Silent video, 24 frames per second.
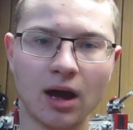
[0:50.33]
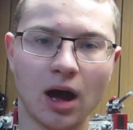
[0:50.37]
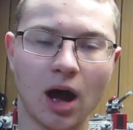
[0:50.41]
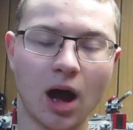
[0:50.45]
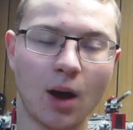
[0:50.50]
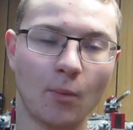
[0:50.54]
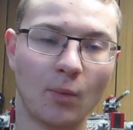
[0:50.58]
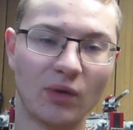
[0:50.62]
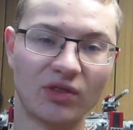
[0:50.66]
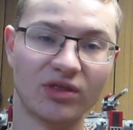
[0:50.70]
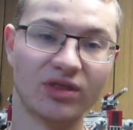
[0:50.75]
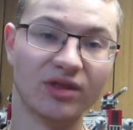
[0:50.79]

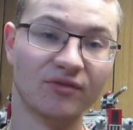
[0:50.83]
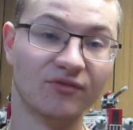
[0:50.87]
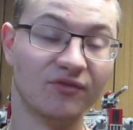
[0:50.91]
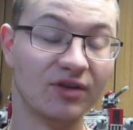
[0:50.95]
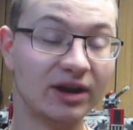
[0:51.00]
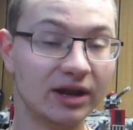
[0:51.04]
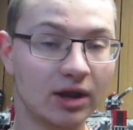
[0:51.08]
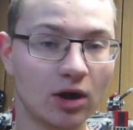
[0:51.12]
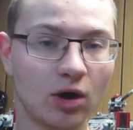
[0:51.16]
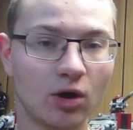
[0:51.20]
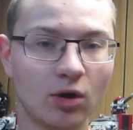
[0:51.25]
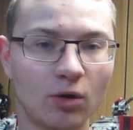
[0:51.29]
Whether the
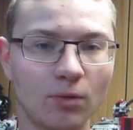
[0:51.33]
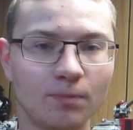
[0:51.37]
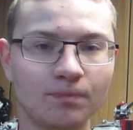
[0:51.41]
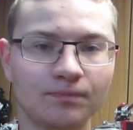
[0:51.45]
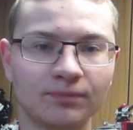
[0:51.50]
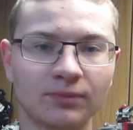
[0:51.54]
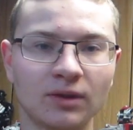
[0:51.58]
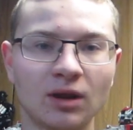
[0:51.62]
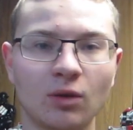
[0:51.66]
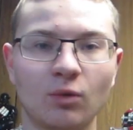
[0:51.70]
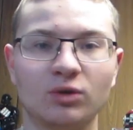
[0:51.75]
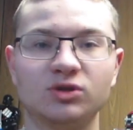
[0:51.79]
video,
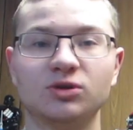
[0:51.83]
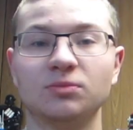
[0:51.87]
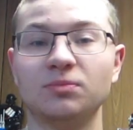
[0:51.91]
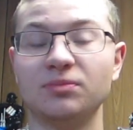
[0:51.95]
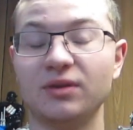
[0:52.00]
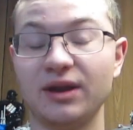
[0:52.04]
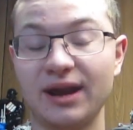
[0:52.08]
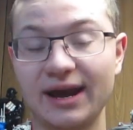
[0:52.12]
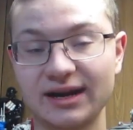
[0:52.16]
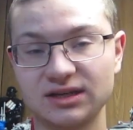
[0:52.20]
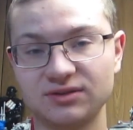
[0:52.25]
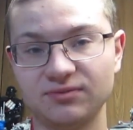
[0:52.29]
which
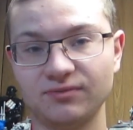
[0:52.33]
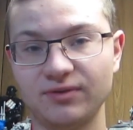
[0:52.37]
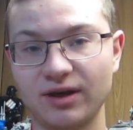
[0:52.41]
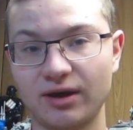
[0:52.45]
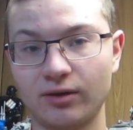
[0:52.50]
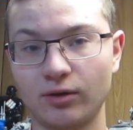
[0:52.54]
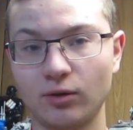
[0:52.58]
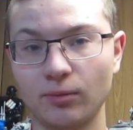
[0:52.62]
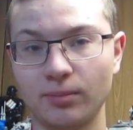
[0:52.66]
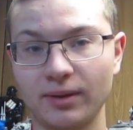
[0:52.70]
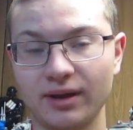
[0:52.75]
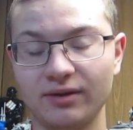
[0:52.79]
the next
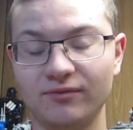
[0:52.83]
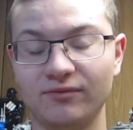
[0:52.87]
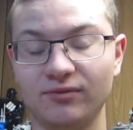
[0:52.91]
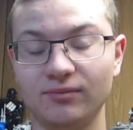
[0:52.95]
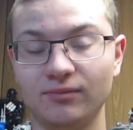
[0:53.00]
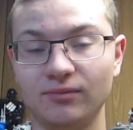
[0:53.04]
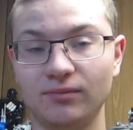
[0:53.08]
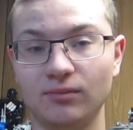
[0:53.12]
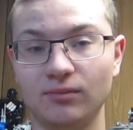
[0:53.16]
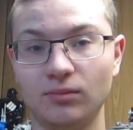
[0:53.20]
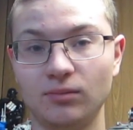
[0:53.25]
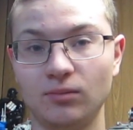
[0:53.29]
Vibroblade
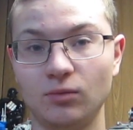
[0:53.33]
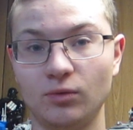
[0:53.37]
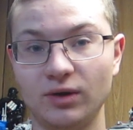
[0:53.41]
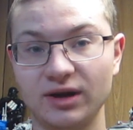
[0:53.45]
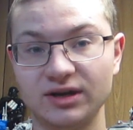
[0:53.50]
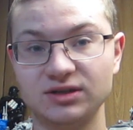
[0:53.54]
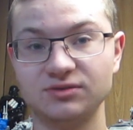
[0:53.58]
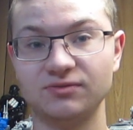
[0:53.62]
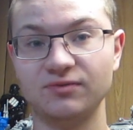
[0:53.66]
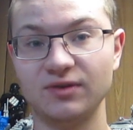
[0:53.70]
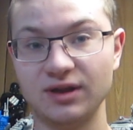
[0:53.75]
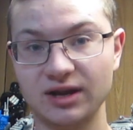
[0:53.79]

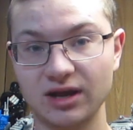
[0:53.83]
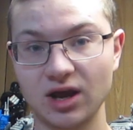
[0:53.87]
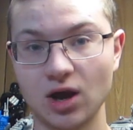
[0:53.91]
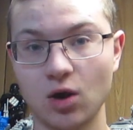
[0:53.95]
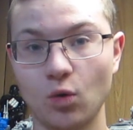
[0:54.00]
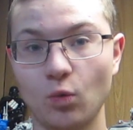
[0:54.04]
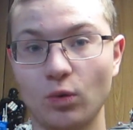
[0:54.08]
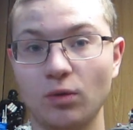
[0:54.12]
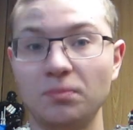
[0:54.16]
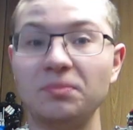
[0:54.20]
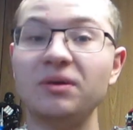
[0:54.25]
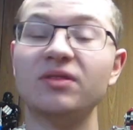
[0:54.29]
Ridge
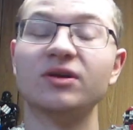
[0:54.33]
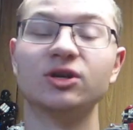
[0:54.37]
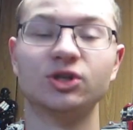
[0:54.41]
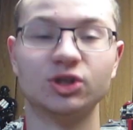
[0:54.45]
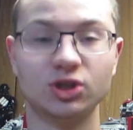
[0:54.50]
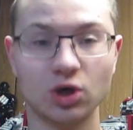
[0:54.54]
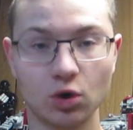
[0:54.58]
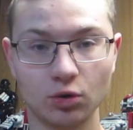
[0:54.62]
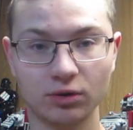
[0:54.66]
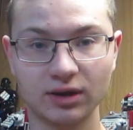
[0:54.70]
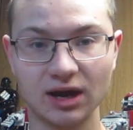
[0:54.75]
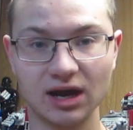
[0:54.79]
video will be the
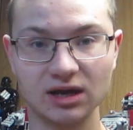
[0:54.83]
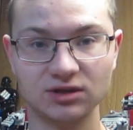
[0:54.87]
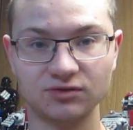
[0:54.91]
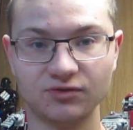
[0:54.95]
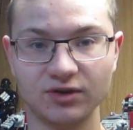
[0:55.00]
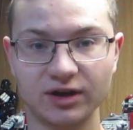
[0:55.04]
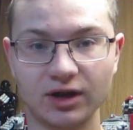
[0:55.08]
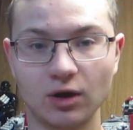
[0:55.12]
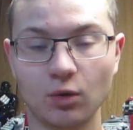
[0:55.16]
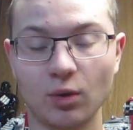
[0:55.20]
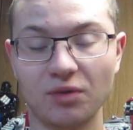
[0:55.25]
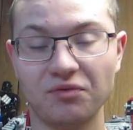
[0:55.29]
showcase
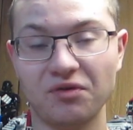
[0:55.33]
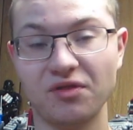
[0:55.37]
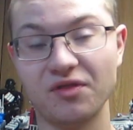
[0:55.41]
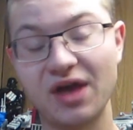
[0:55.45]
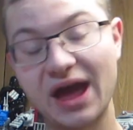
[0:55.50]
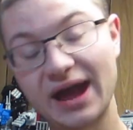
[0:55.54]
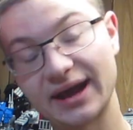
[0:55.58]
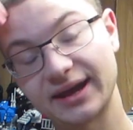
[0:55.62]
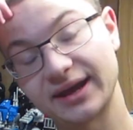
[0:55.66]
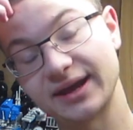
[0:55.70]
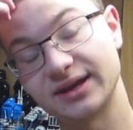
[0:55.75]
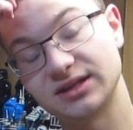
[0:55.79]
video, whether
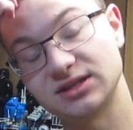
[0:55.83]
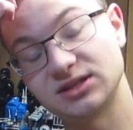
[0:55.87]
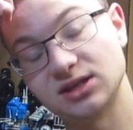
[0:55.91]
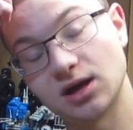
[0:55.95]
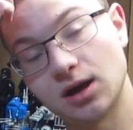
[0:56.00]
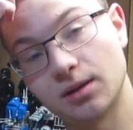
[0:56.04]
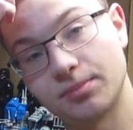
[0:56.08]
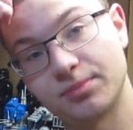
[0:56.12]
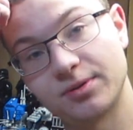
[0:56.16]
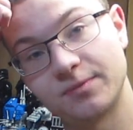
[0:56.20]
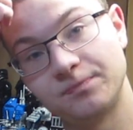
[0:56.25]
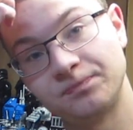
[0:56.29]
that gets
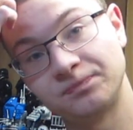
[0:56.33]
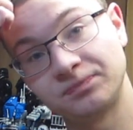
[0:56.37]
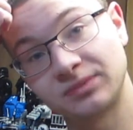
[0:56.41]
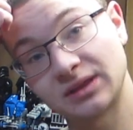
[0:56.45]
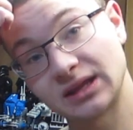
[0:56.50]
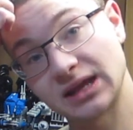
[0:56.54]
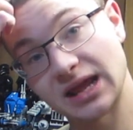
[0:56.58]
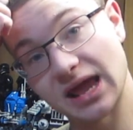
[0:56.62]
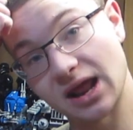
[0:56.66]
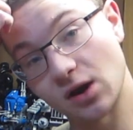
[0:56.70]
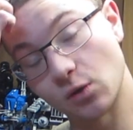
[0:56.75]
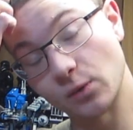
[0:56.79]
up
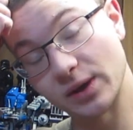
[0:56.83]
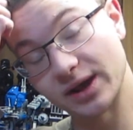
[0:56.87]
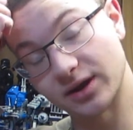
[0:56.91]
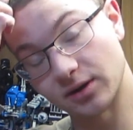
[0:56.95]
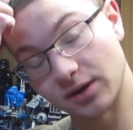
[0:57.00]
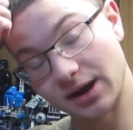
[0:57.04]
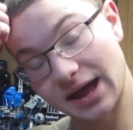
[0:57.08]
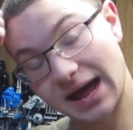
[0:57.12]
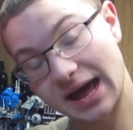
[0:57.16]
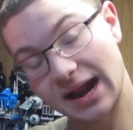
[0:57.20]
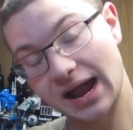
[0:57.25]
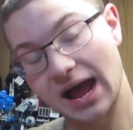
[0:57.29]
in a week
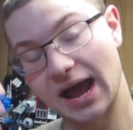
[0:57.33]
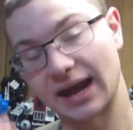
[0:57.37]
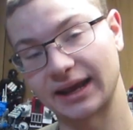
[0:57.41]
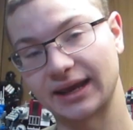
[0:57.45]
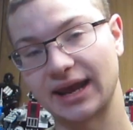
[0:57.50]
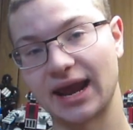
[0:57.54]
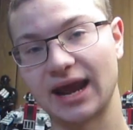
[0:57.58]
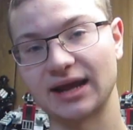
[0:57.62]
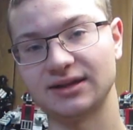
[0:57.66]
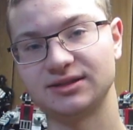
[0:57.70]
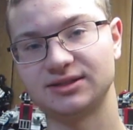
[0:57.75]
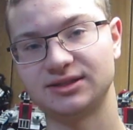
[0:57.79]
or not, I
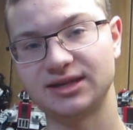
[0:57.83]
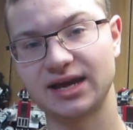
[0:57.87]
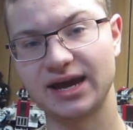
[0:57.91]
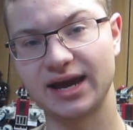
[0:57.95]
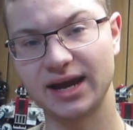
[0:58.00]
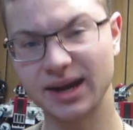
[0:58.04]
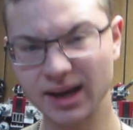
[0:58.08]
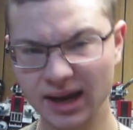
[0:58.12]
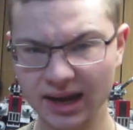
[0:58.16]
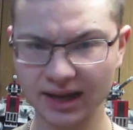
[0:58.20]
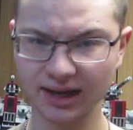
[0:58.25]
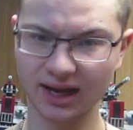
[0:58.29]
can't
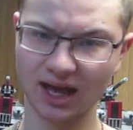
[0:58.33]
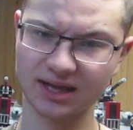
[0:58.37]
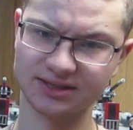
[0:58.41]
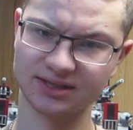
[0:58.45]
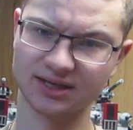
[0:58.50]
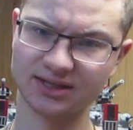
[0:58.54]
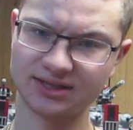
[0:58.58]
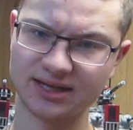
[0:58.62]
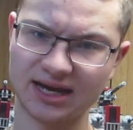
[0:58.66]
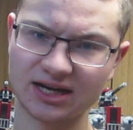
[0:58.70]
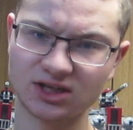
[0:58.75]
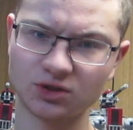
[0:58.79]
say, because
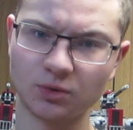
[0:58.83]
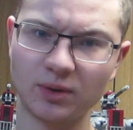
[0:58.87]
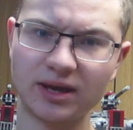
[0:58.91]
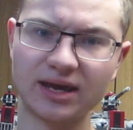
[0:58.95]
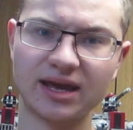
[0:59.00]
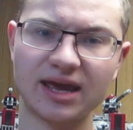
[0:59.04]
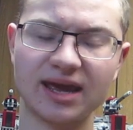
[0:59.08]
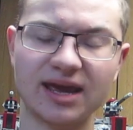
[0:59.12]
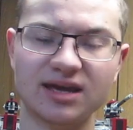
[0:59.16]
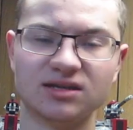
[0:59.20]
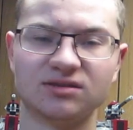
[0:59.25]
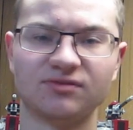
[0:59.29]
this next
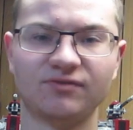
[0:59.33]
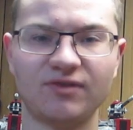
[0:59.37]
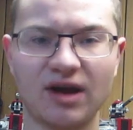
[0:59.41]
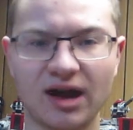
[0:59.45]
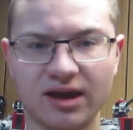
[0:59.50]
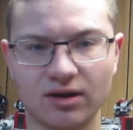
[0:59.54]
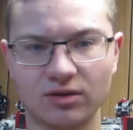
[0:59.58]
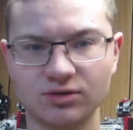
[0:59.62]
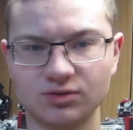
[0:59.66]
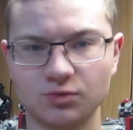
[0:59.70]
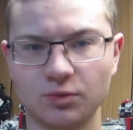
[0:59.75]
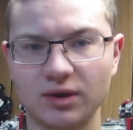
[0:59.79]
week is
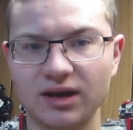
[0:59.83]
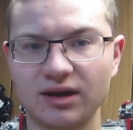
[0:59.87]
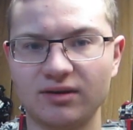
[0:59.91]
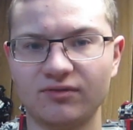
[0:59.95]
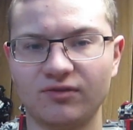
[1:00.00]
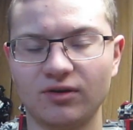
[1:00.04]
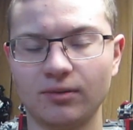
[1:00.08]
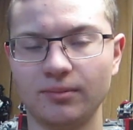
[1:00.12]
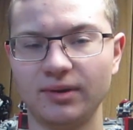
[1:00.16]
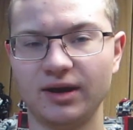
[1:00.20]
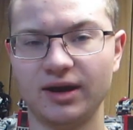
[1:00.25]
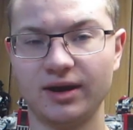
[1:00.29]
finals week
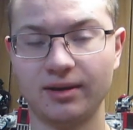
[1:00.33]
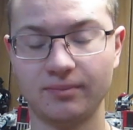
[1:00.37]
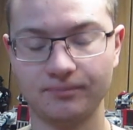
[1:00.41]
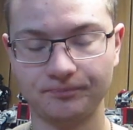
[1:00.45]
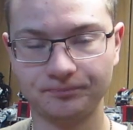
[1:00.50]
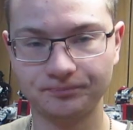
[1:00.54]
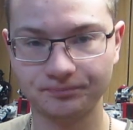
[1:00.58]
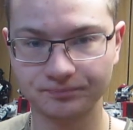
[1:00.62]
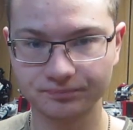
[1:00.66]
for me.